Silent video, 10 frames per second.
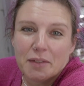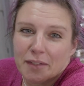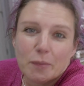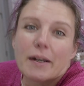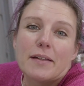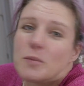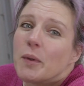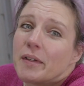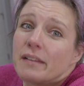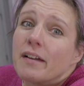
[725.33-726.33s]
Yeah, we're not
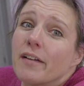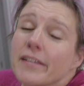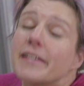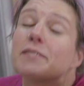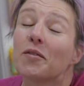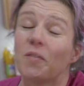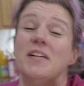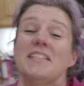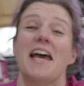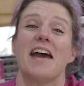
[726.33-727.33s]
smoking the garlic.
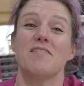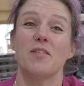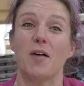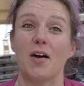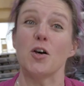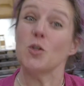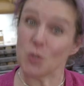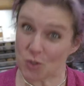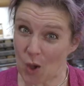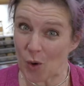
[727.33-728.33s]
Once I have them all
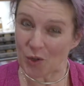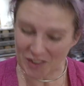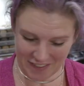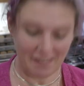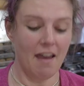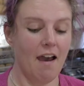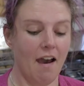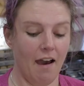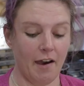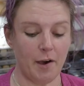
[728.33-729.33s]
soaked
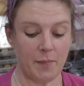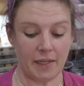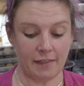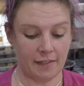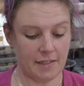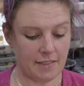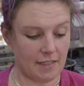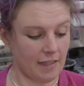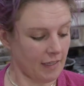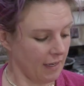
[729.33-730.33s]
in
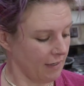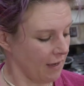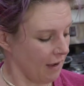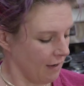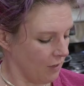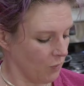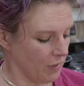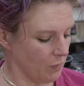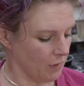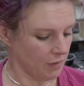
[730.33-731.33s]
this, then
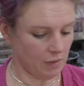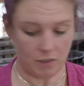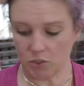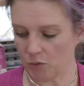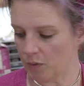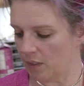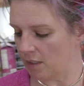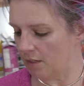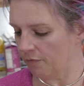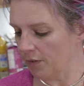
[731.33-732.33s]
we will do
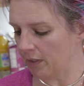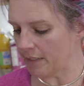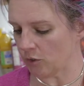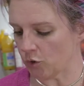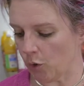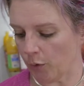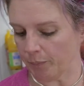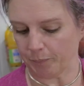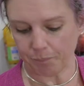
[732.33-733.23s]
the fertilizer soak.